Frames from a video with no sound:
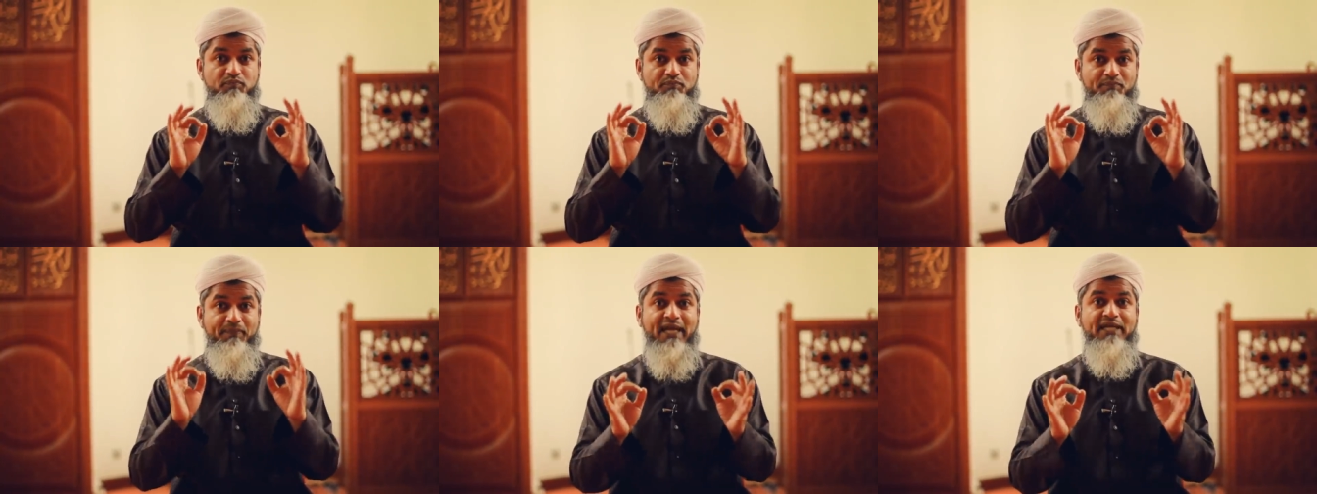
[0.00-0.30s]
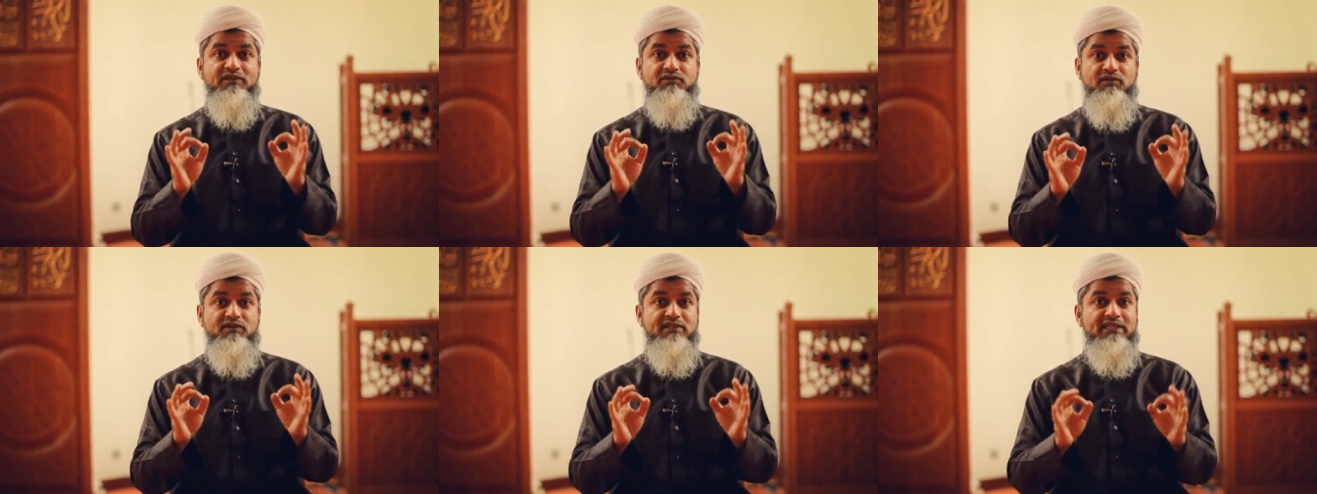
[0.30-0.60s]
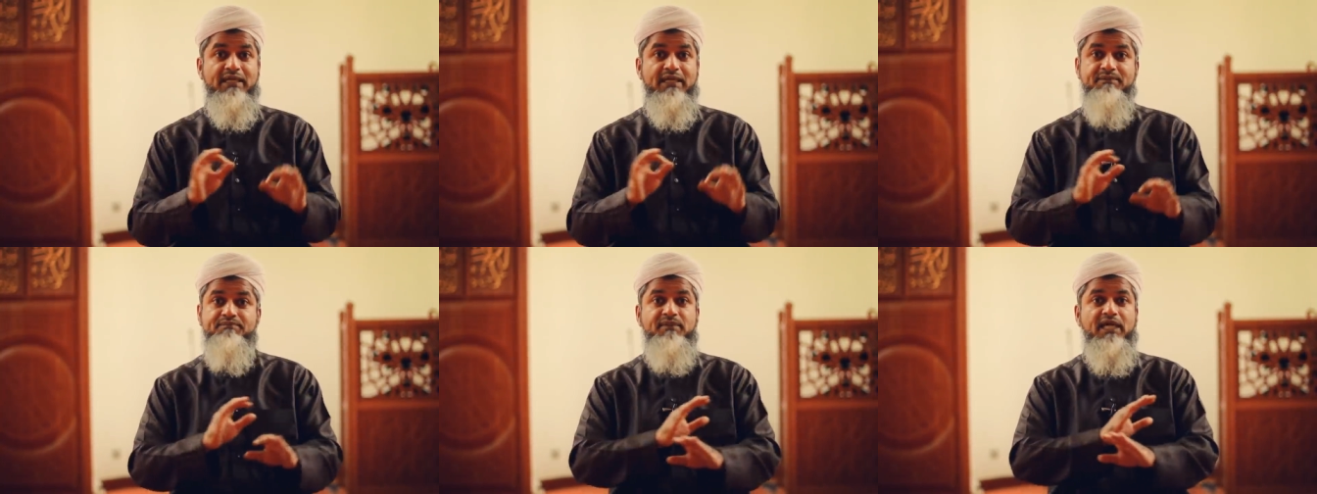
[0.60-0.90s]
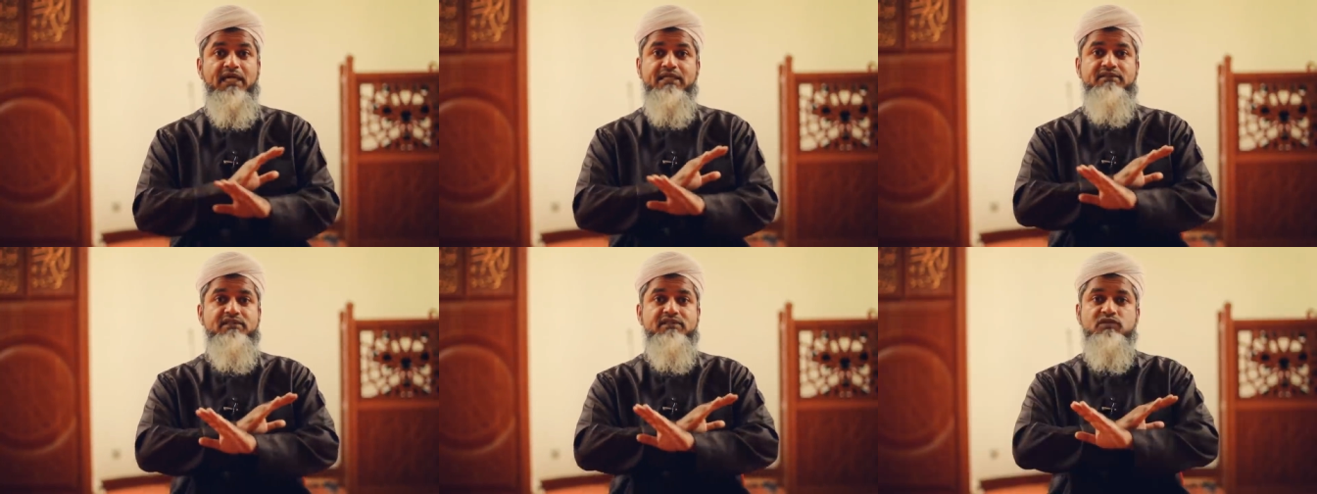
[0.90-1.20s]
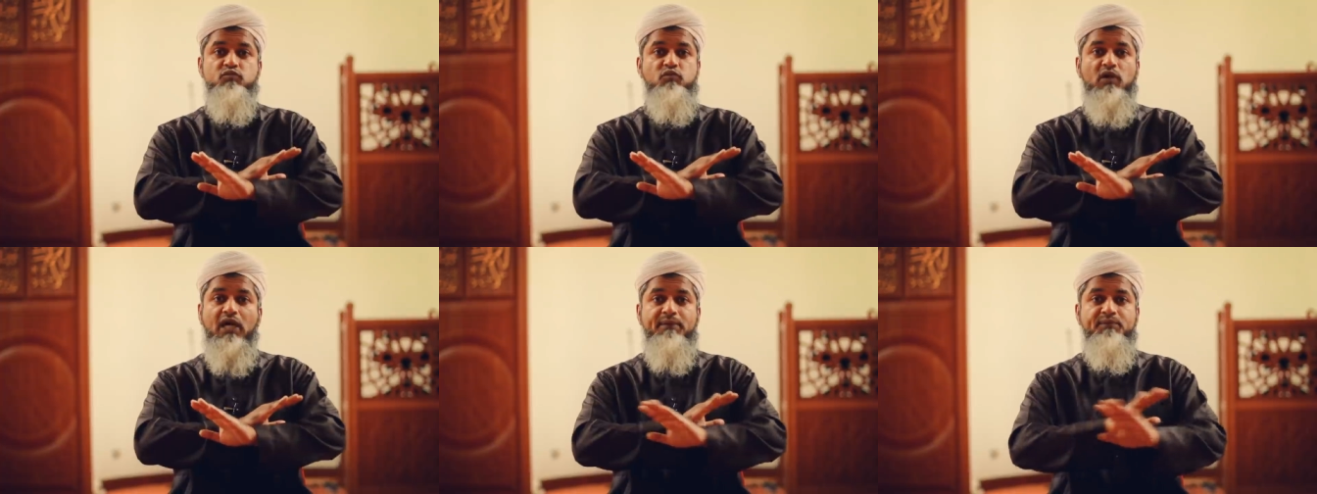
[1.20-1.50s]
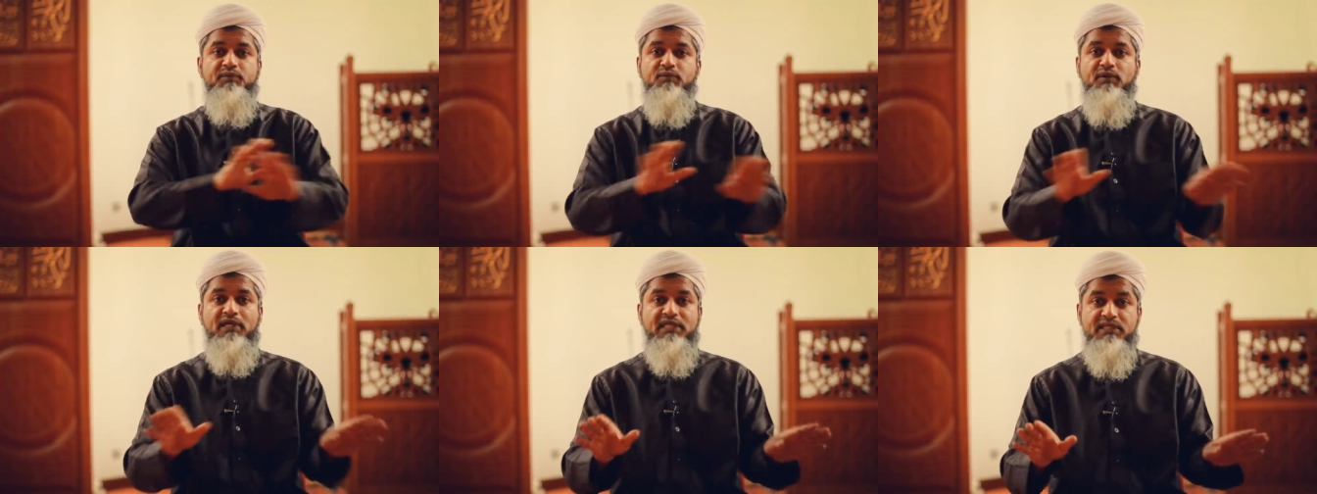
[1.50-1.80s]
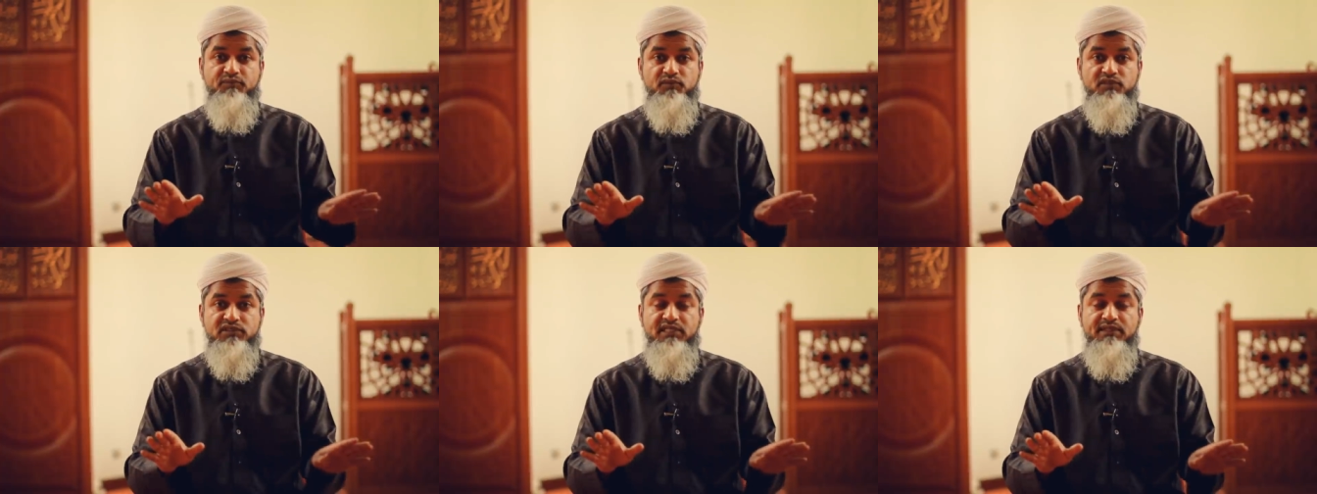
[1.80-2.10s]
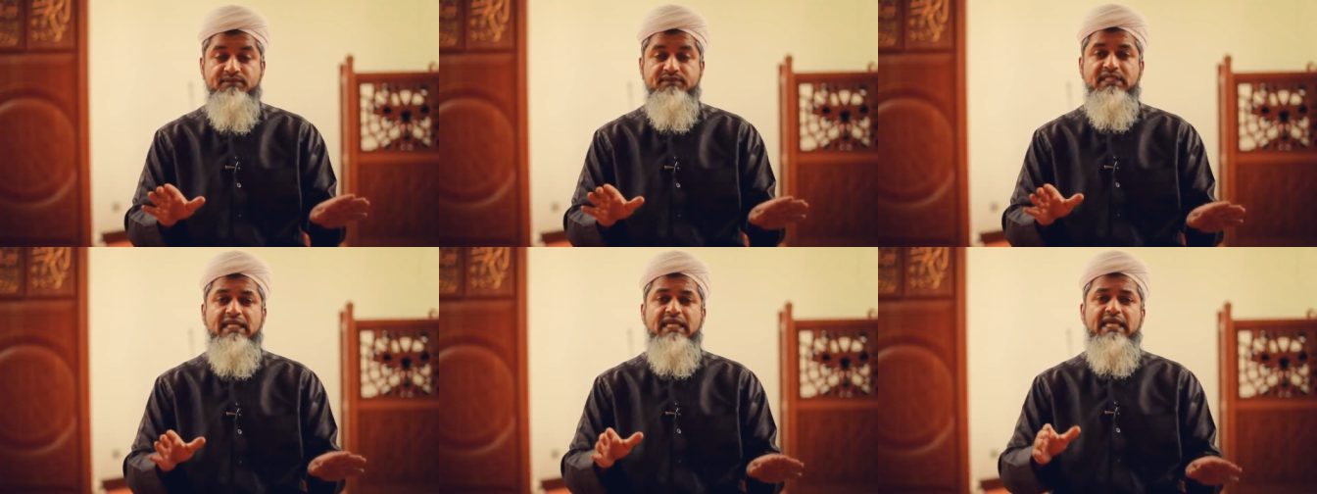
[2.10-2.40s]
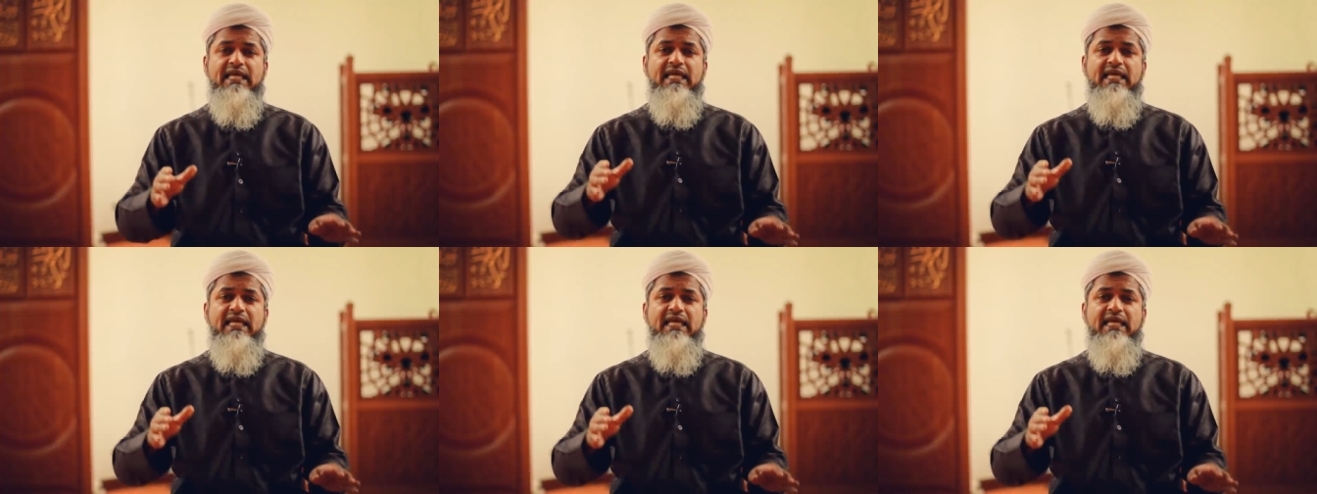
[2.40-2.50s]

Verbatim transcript: battle that might just wipe away the Muslims.